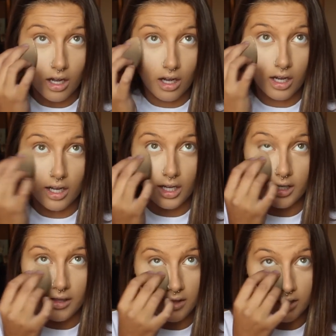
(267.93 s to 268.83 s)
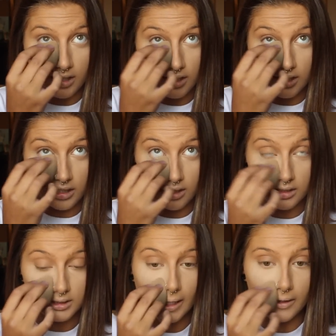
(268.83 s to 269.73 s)
on the
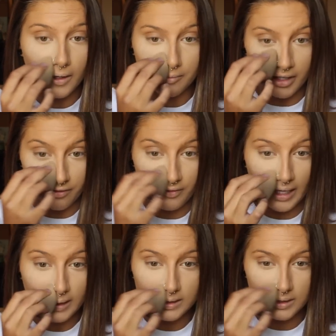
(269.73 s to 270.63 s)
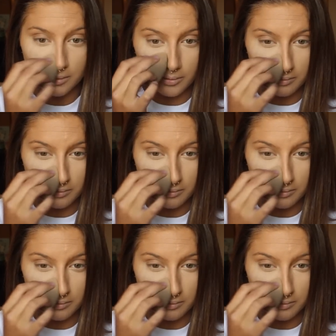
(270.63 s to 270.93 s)
center of my face